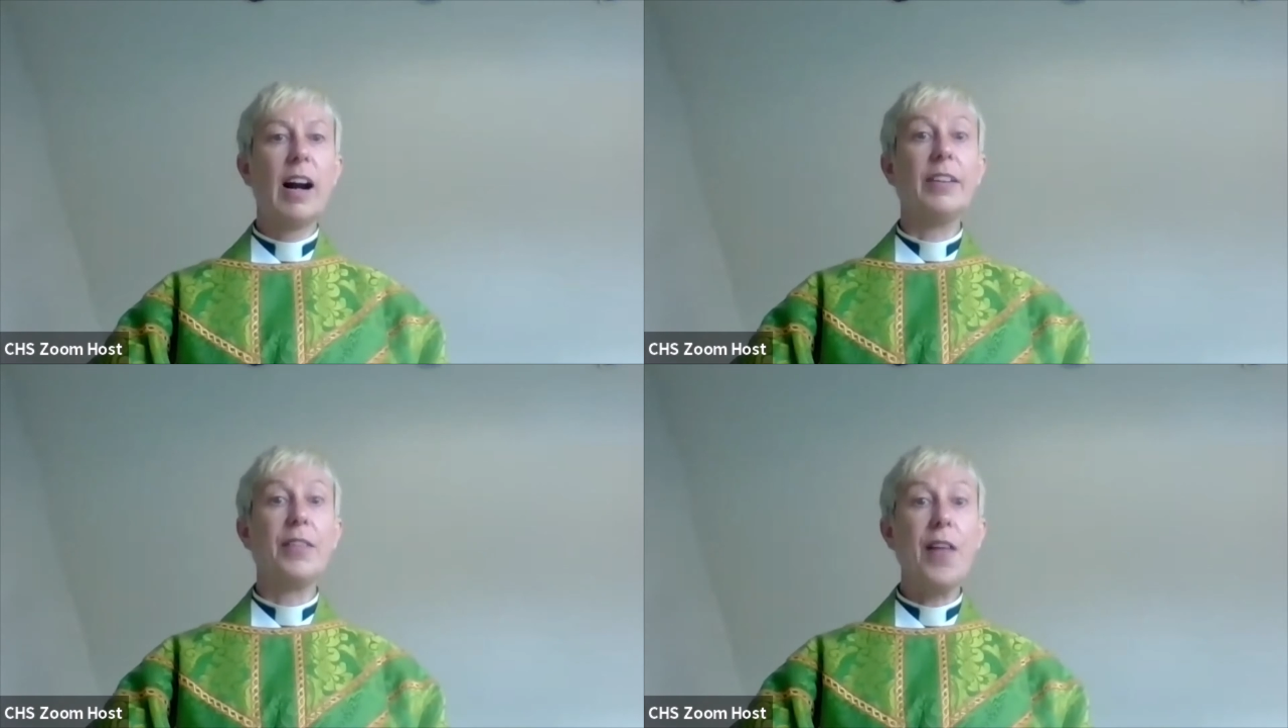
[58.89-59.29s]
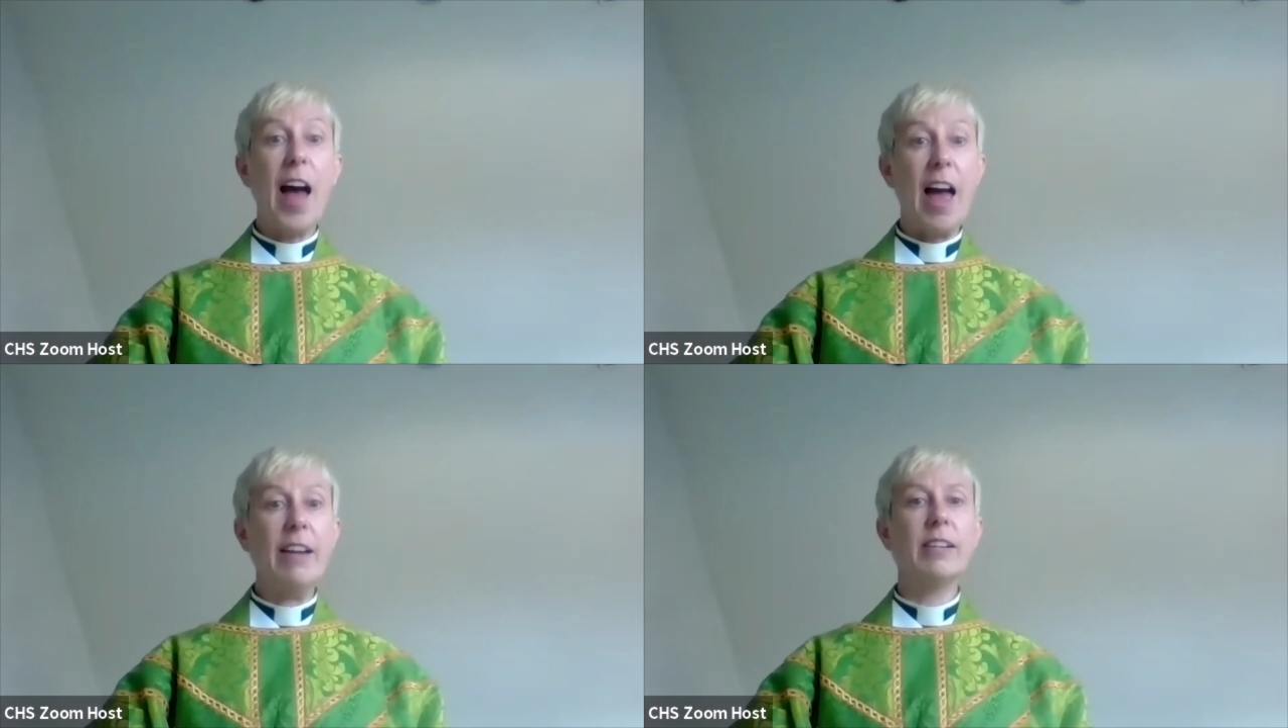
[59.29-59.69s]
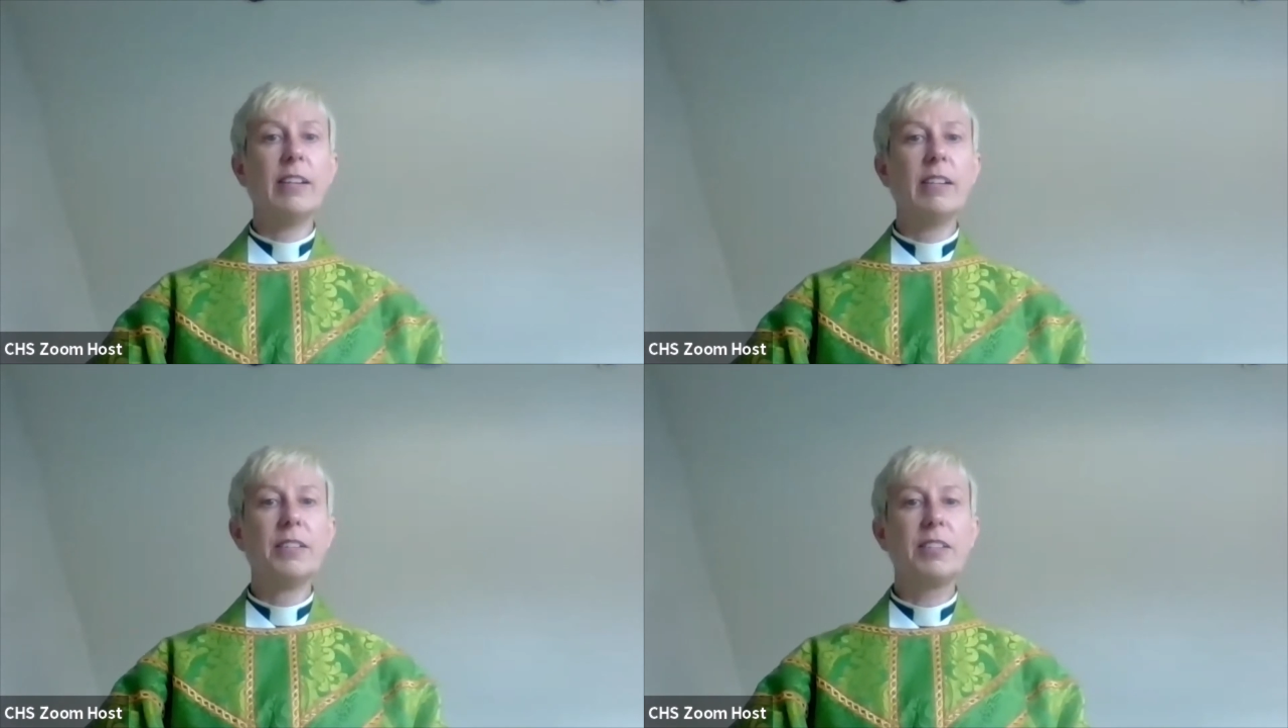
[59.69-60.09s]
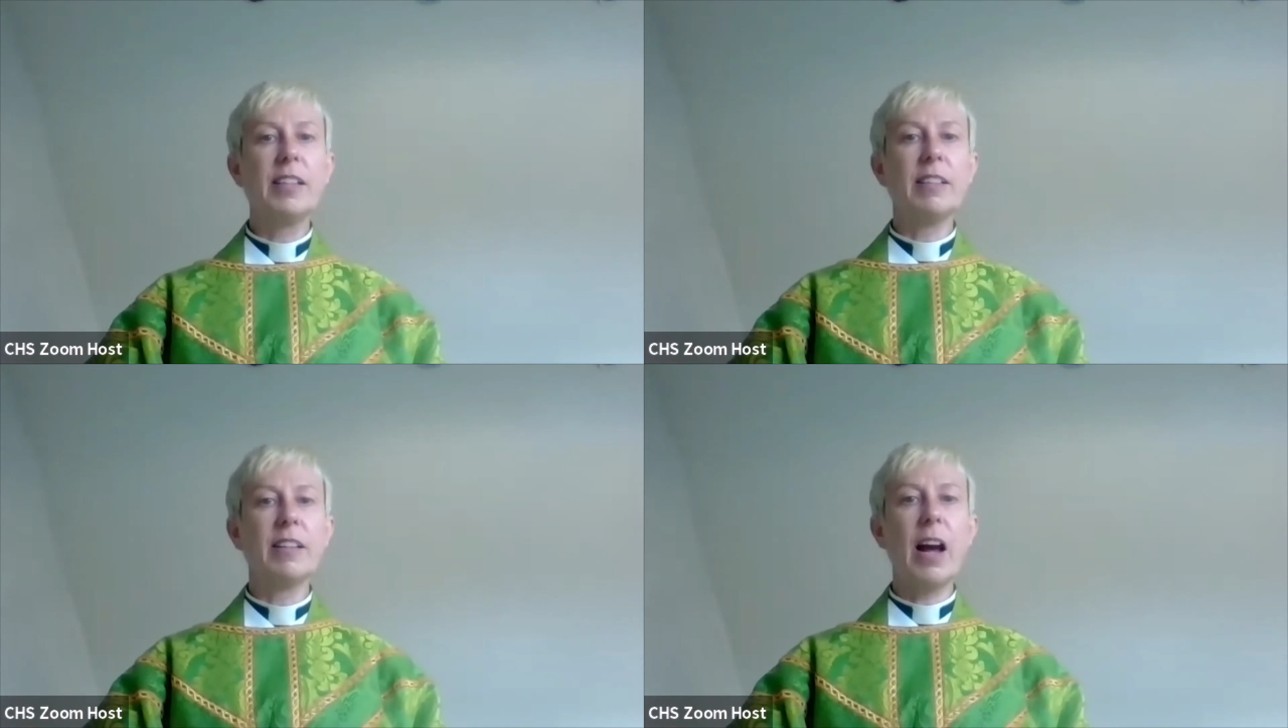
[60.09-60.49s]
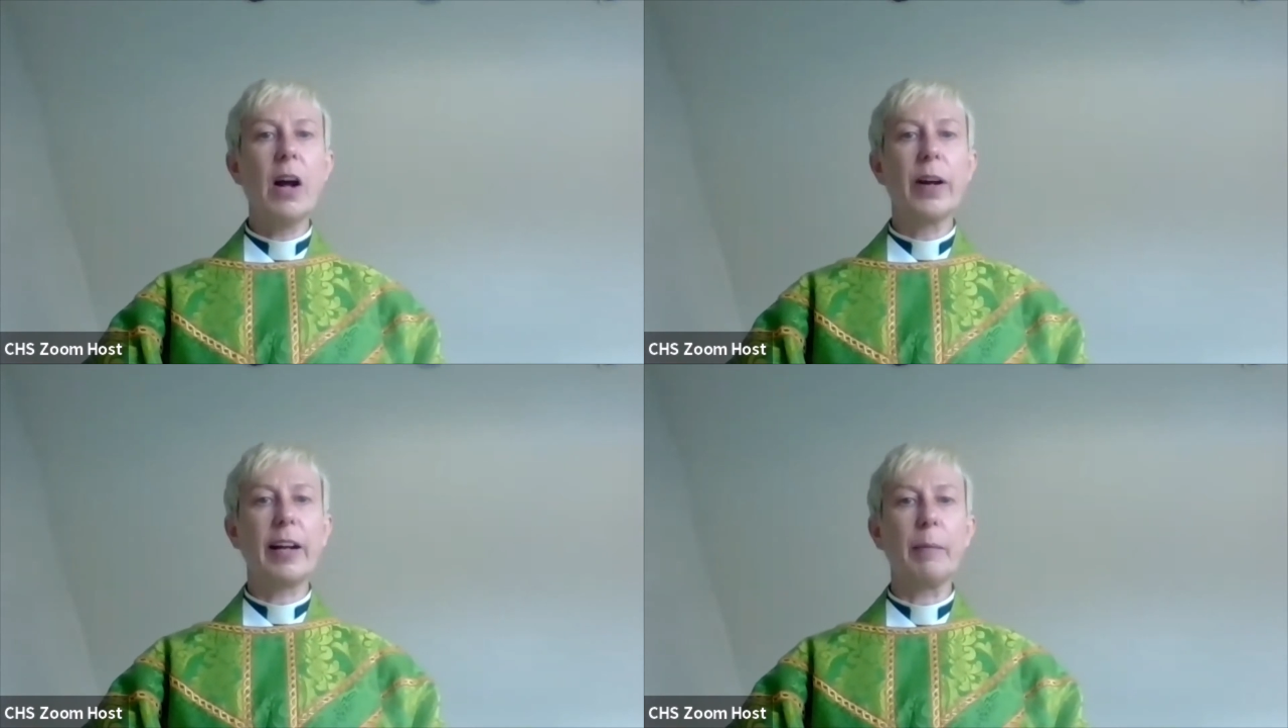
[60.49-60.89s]
and then seen that they
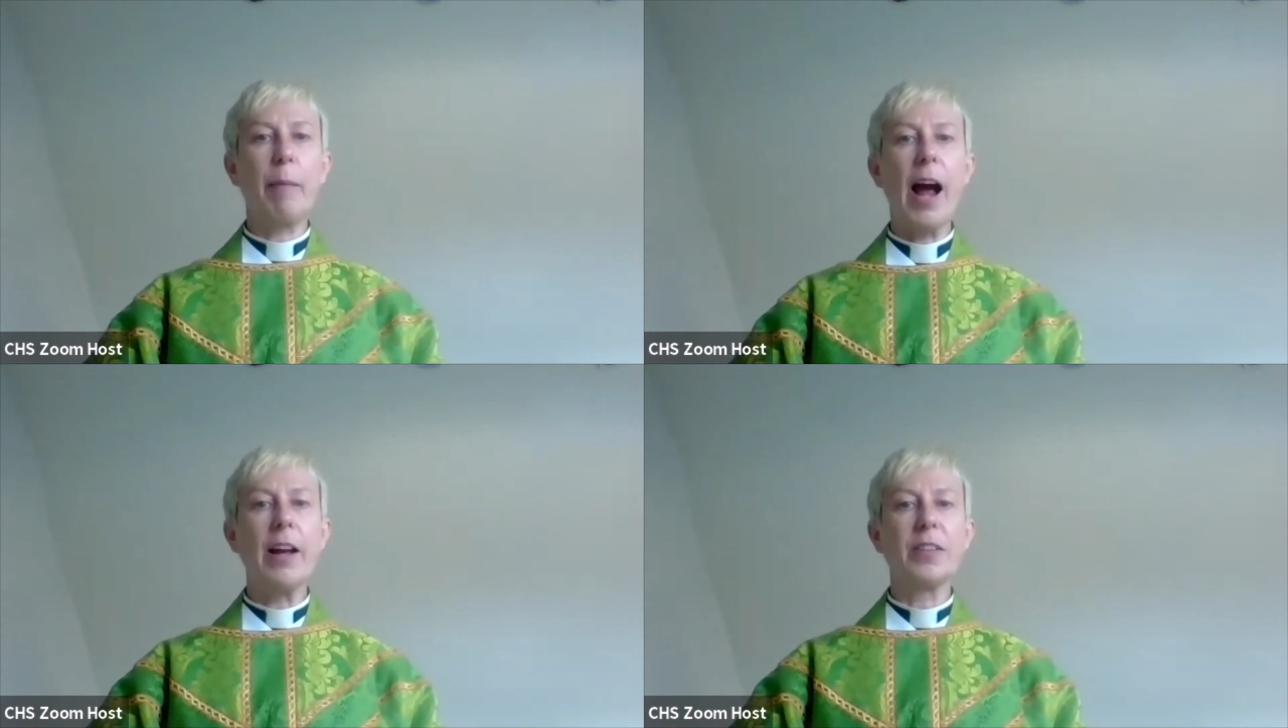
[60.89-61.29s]
were getting paid